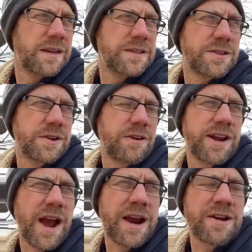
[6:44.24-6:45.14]
And so the
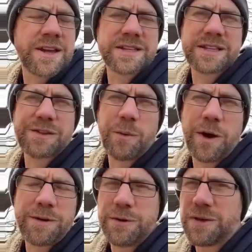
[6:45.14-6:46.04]
great irony is that the
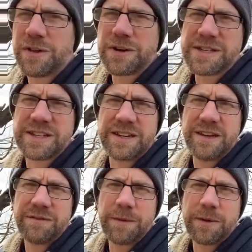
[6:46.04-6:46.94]
one who thirsted
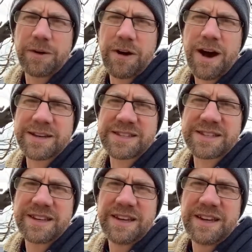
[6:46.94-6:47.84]
from the
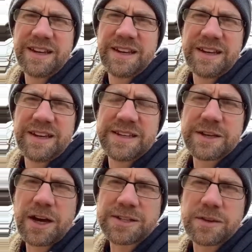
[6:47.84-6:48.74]
cross is
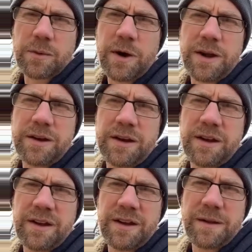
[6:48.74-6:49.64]
also the one
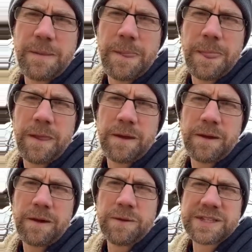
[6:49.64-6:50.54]

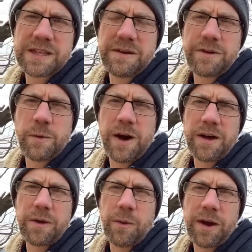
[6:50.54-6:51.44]
who is the living
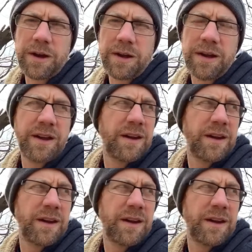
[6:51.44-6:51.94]
well, the one